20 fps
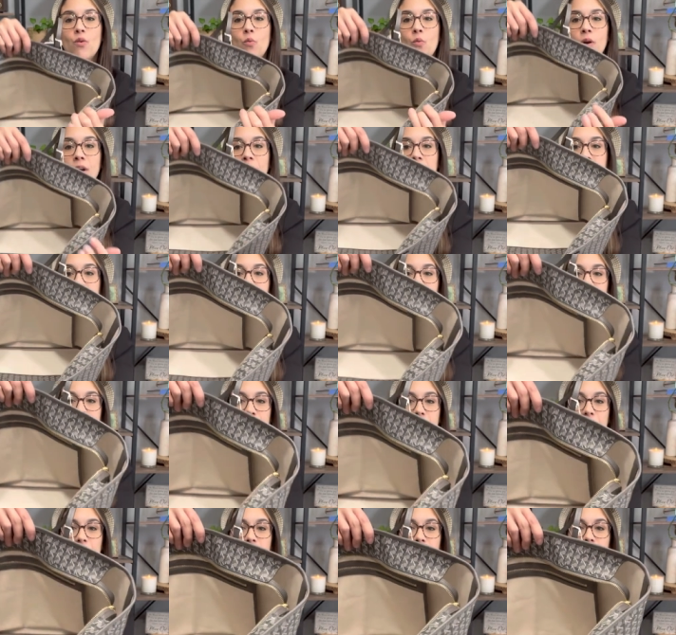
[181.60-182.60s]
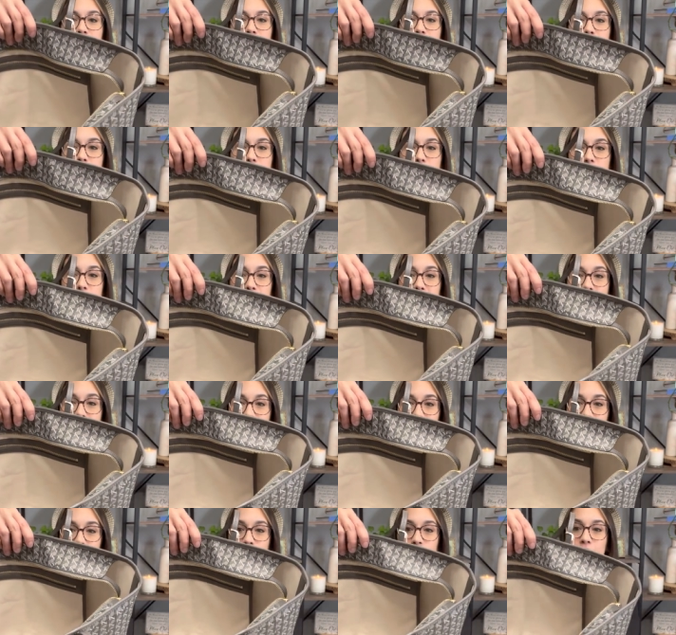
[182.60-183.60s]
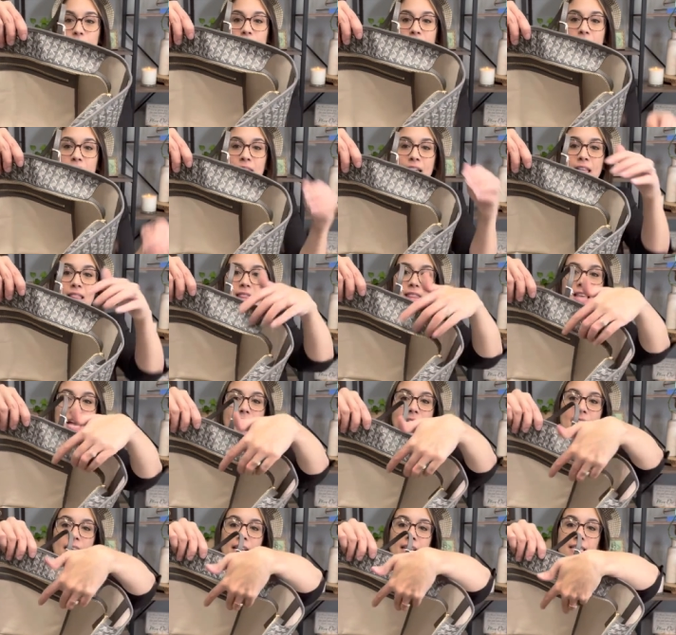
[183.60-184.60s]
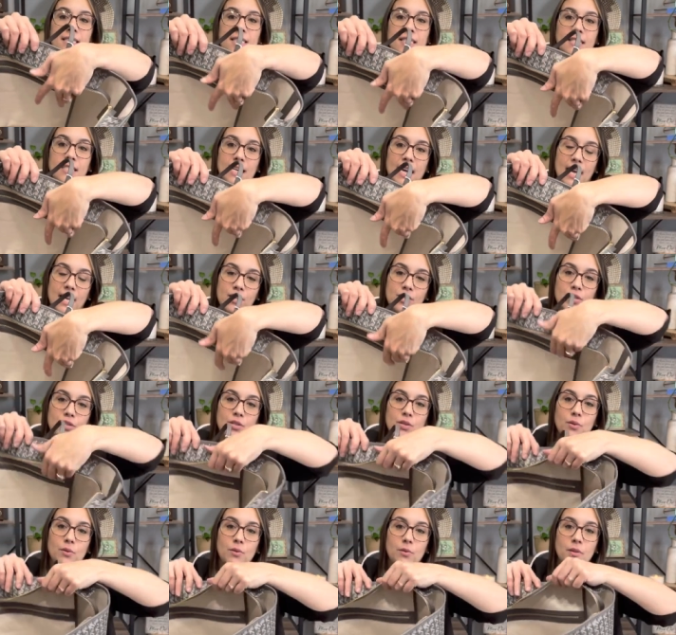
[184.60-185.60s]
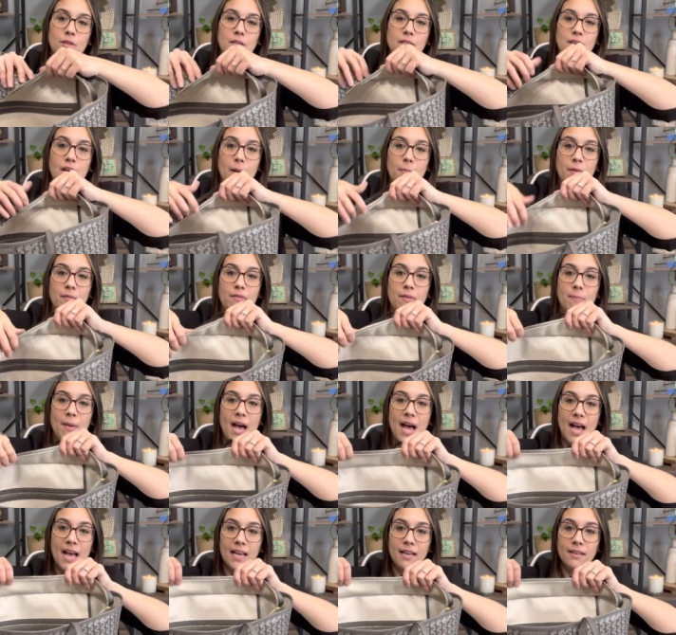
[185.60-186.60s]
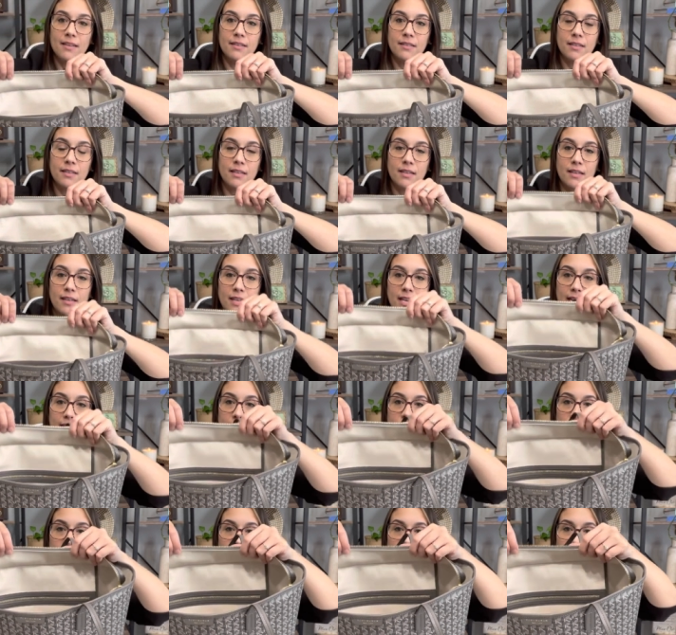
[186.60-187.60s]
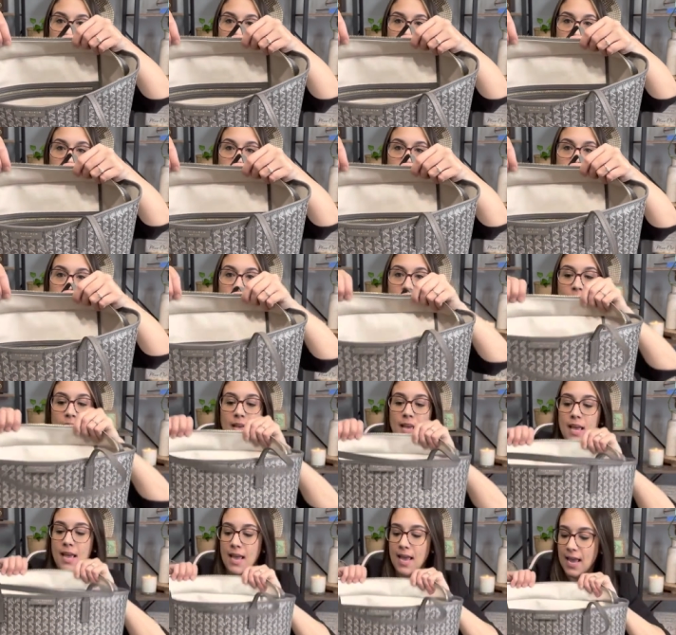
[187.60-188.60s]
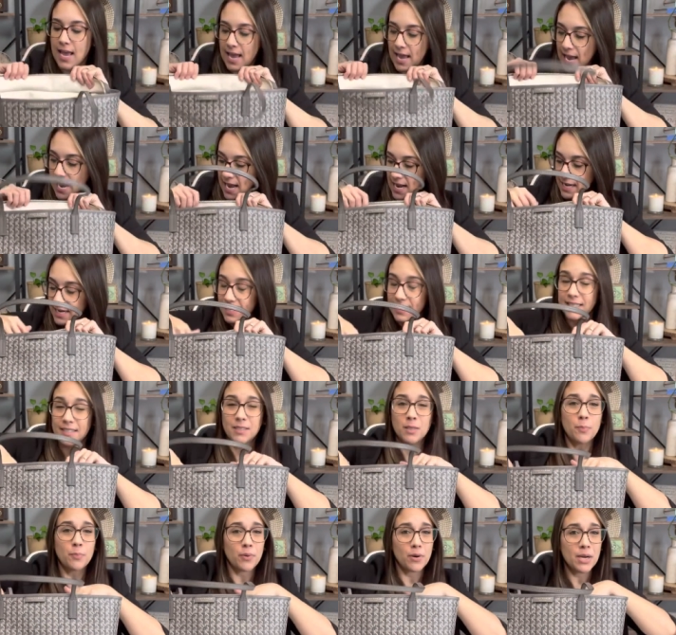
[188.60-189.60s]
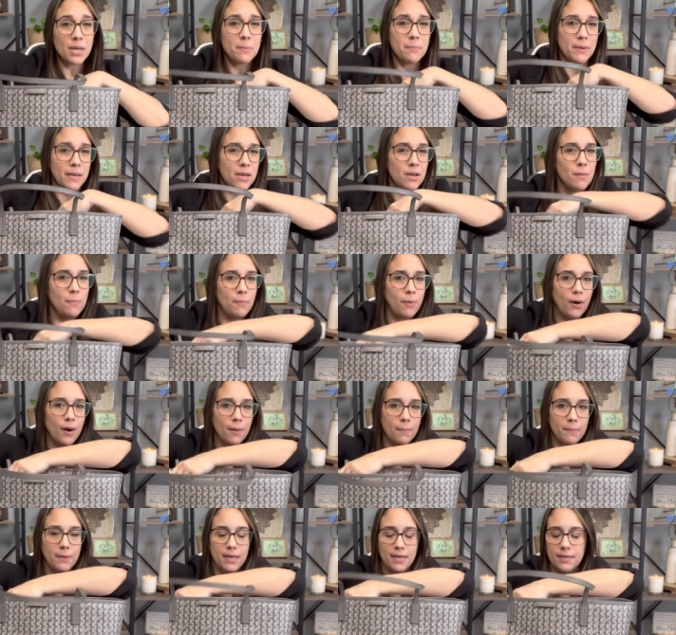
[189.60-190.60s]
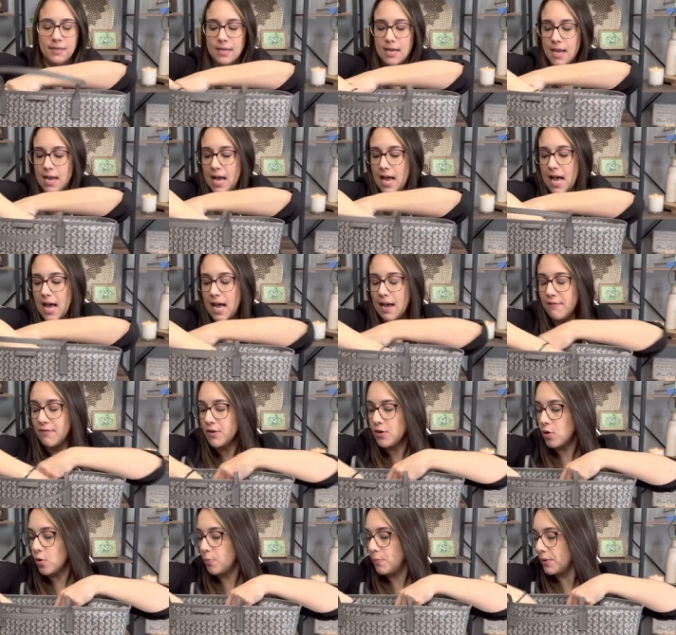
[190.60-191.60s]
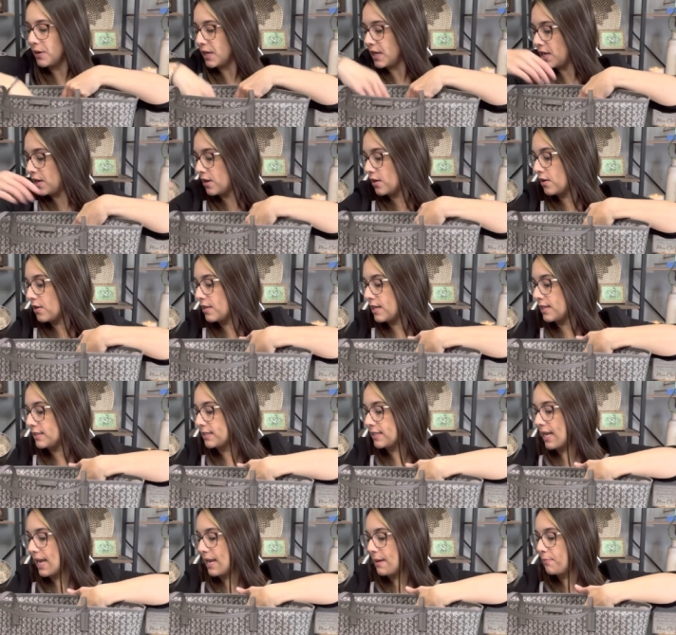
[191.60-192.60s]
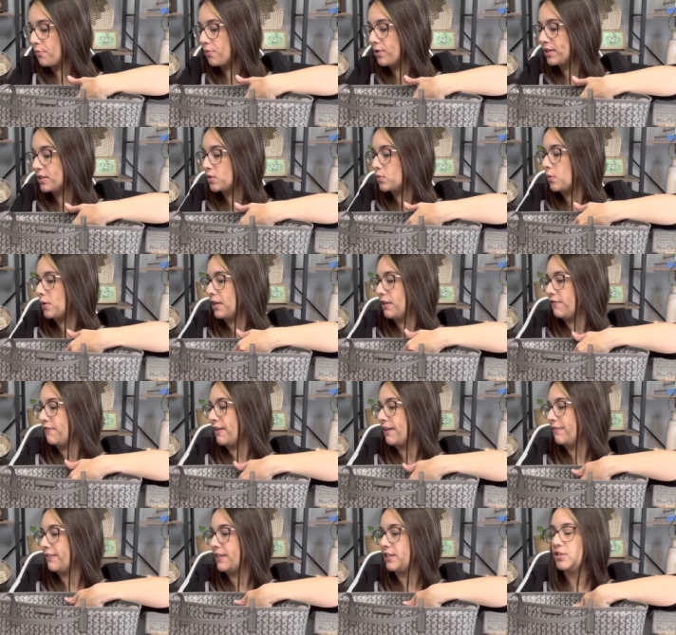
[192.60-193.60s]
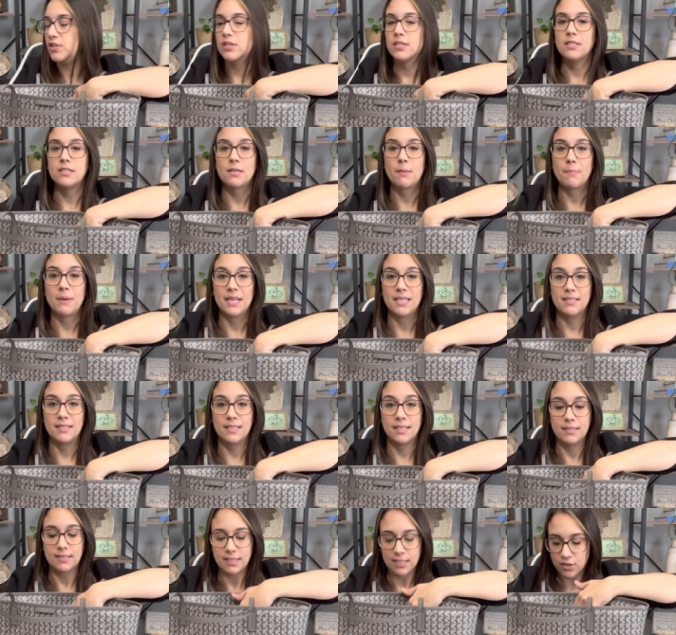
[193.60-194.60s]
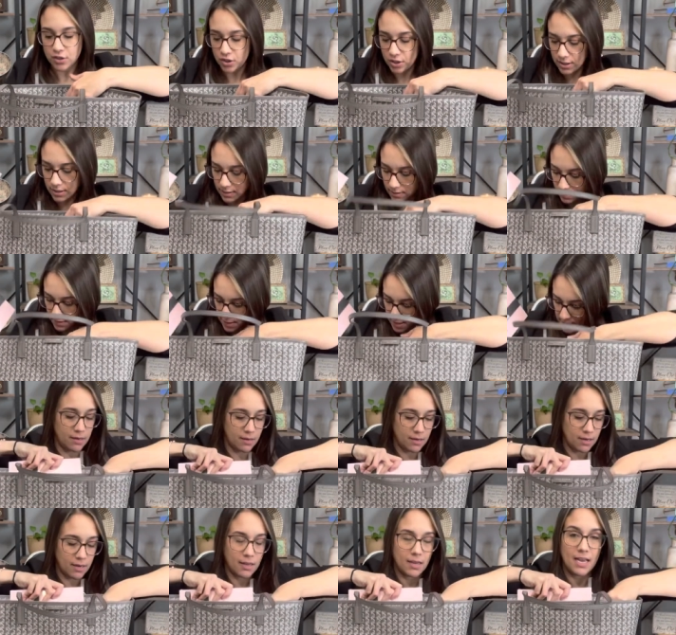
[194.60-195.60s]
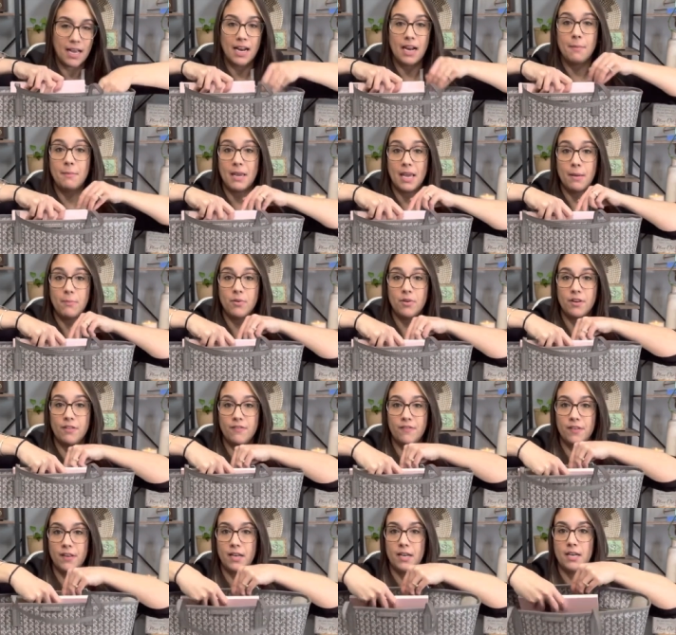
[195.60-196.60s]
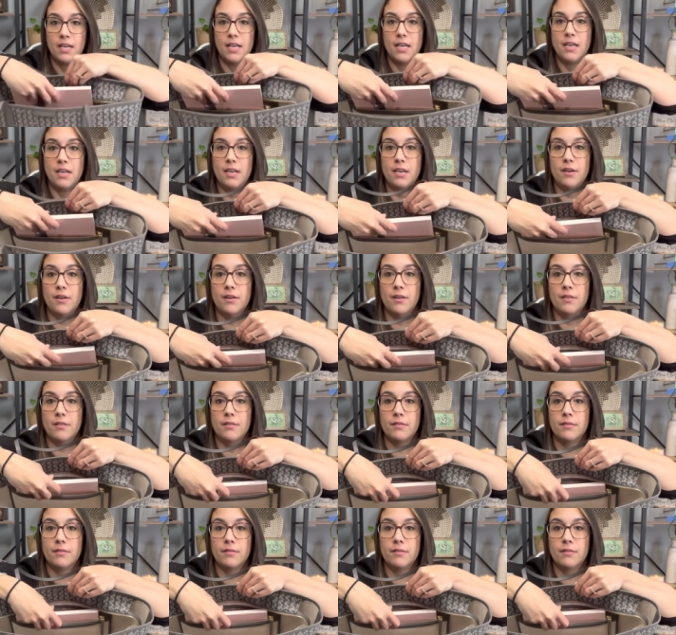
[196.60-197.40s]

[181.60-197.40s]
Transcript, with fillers: one interior zippered pouch that is attached to the top of the bag, like so. And it's a pretty big compartment. I have a notebook here that's 8.25 inches by 6 inches and I'm able to fit it in here